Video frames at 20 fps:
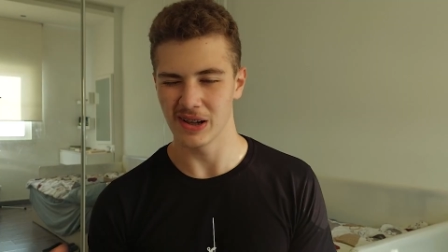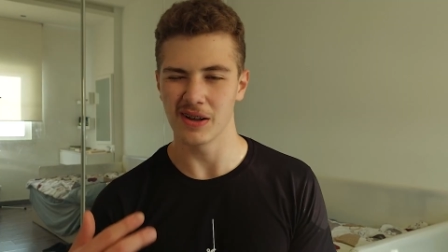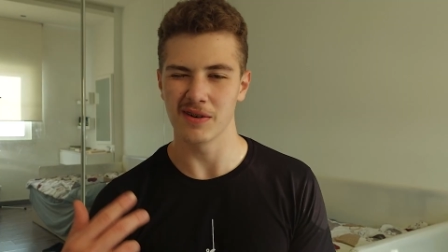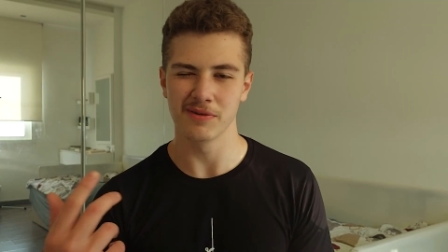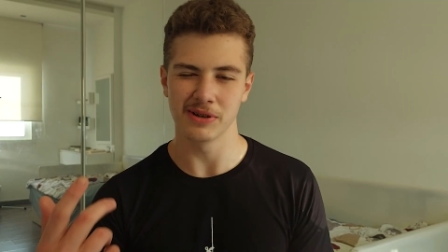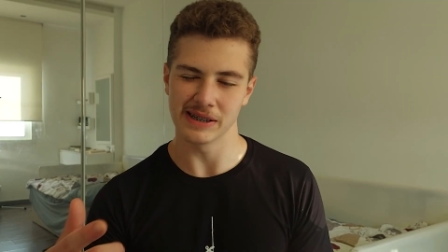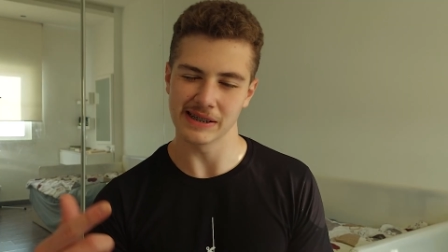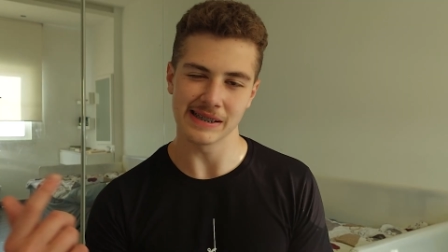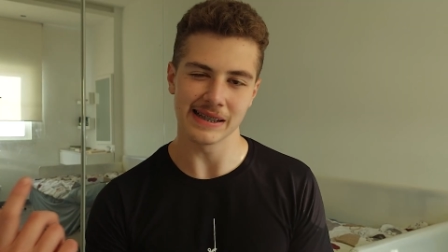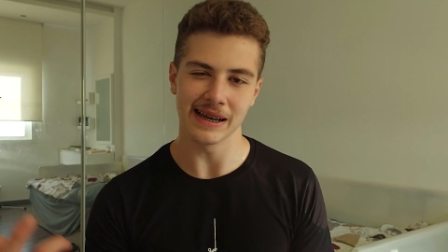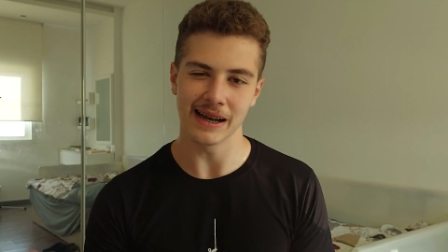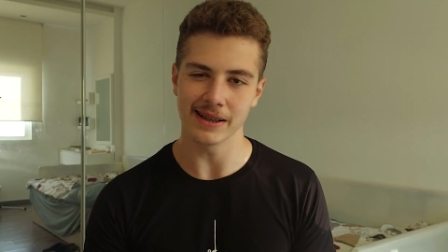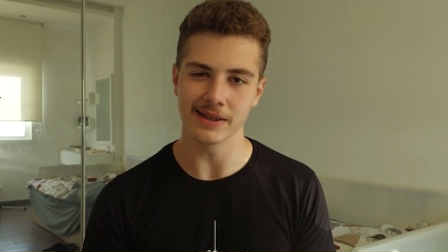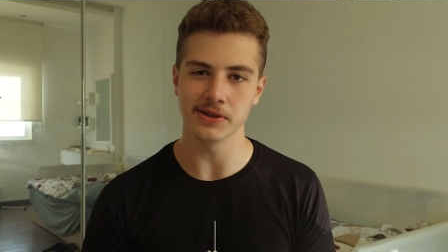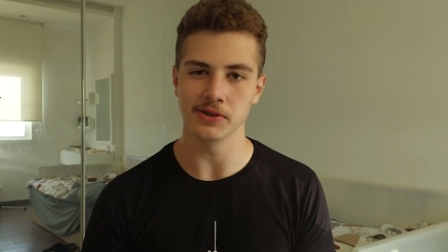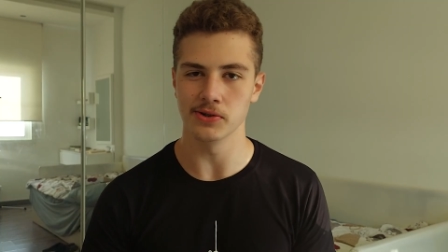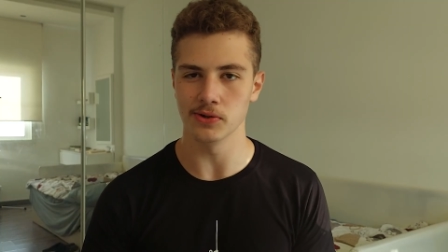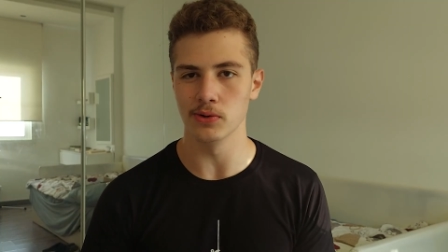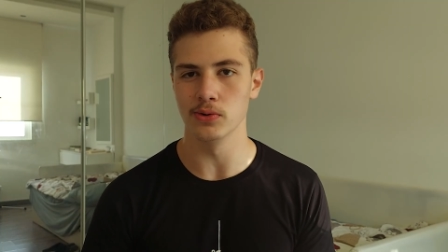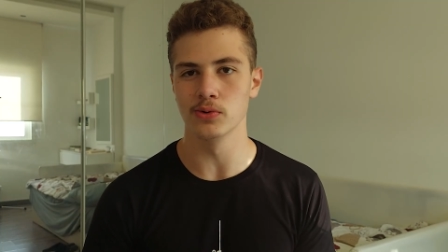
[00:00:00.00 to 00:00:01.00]
while obviously
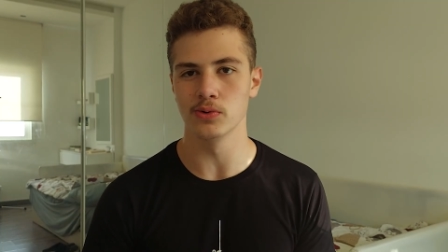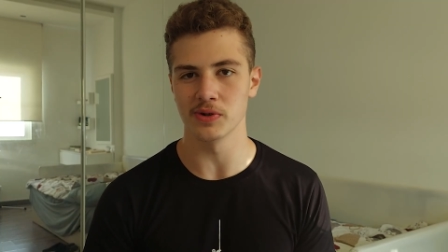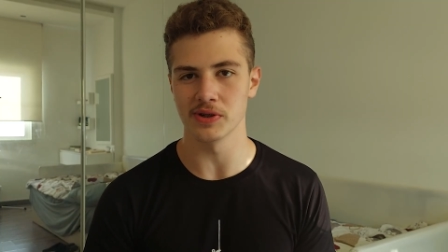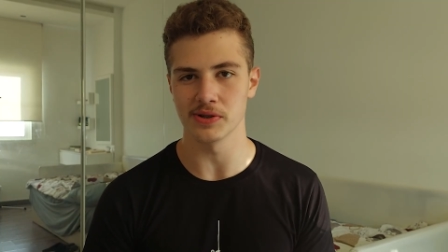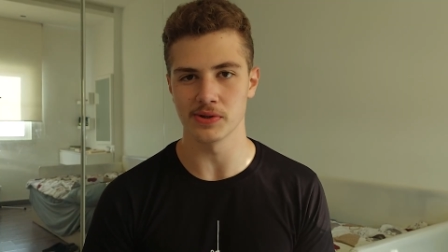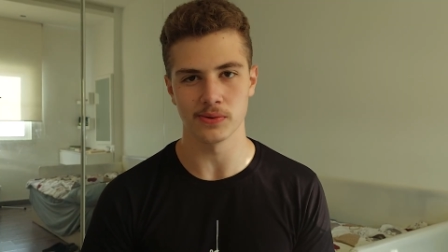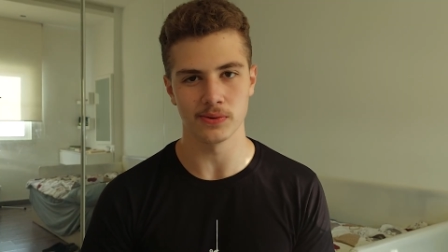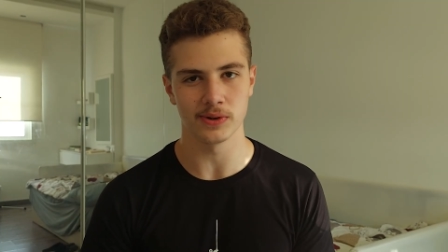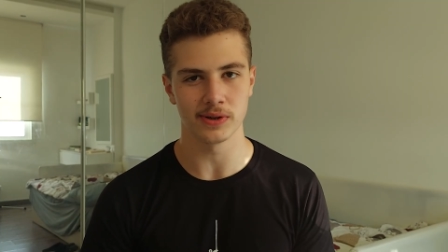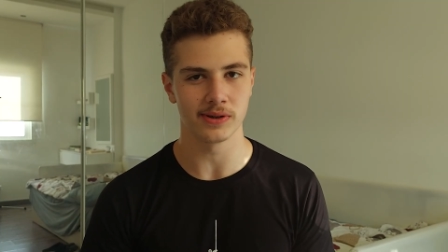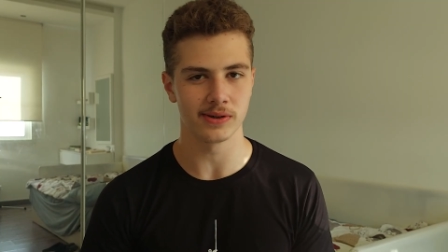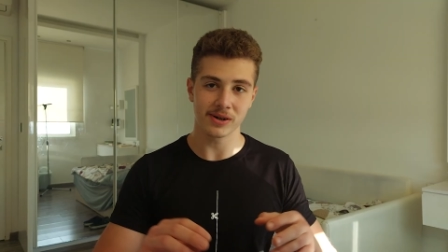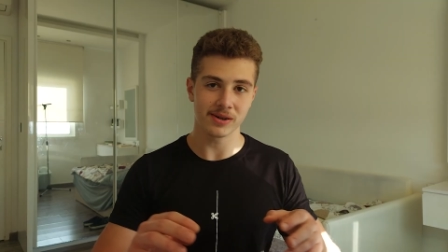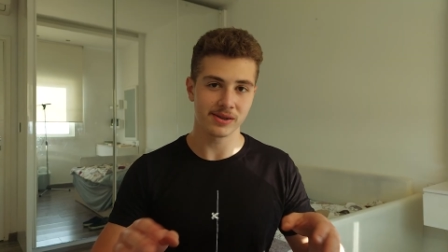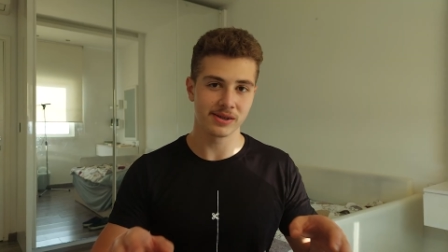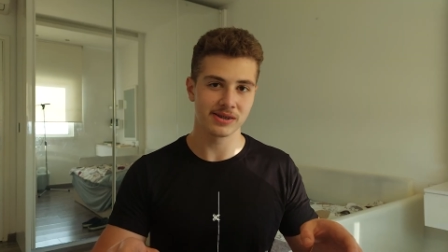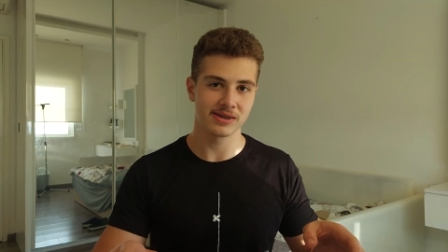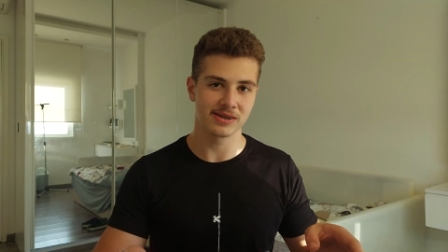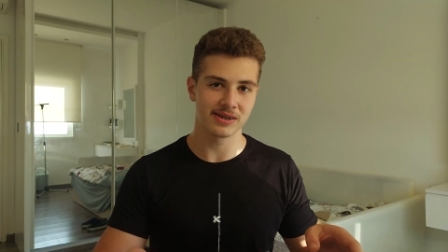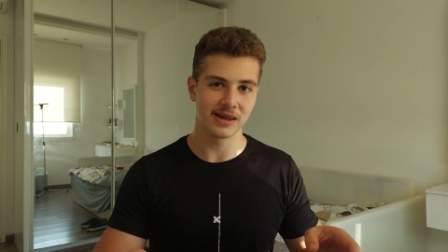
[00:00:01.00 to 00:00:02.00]
adding your own twist. But with
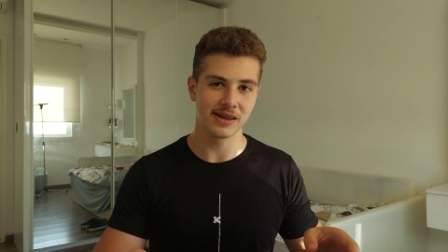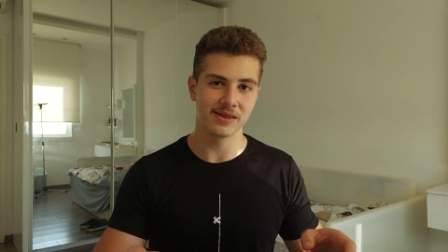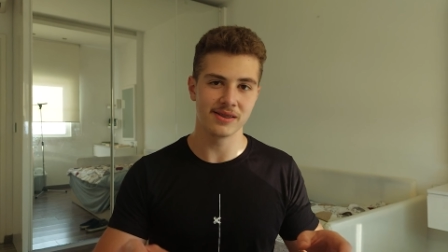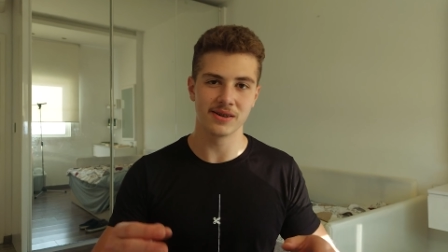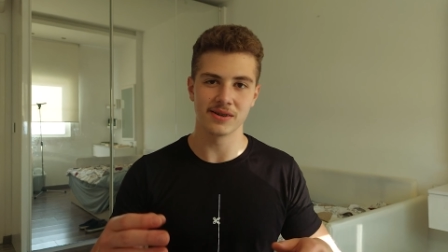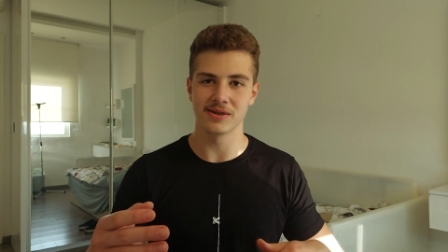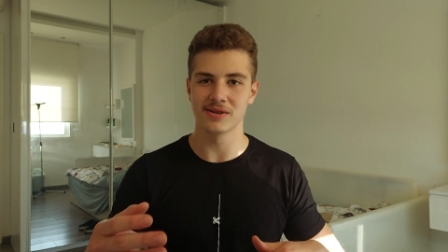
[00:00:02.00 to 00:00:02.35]
all this said,